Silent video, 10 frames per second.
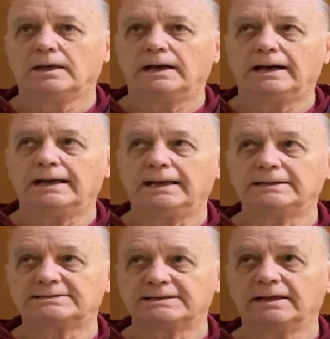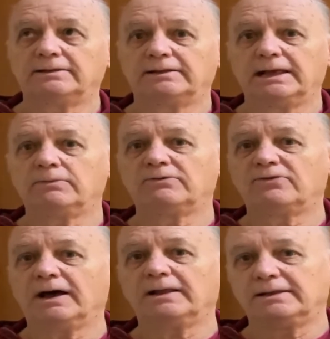I had said that they would
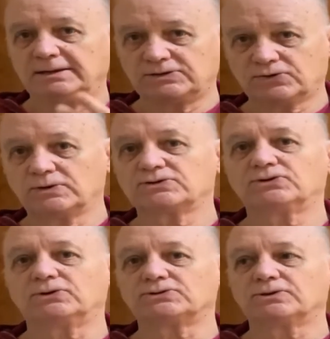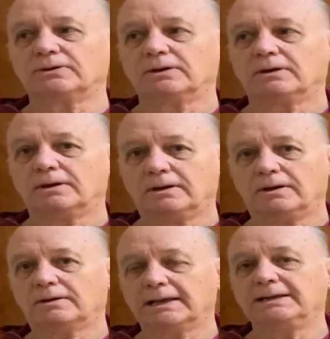find these crystals,
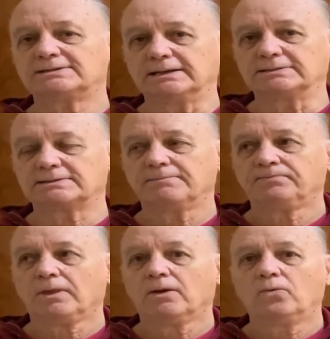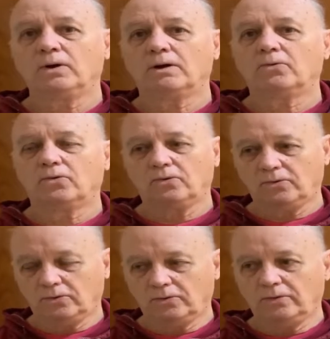casings. Well,
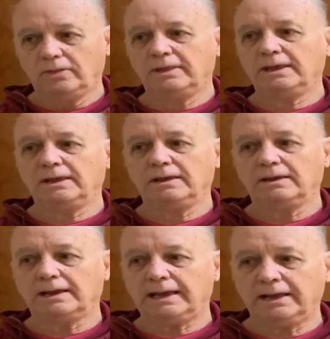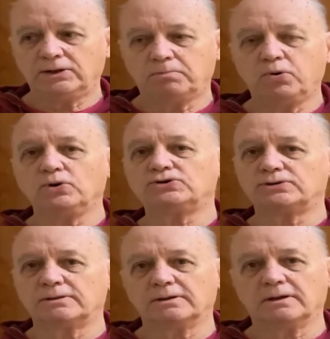they had to push
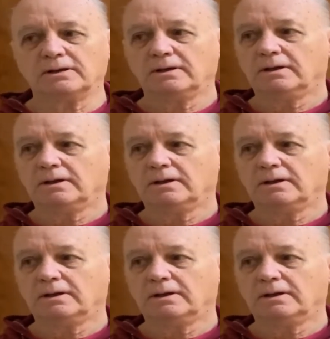the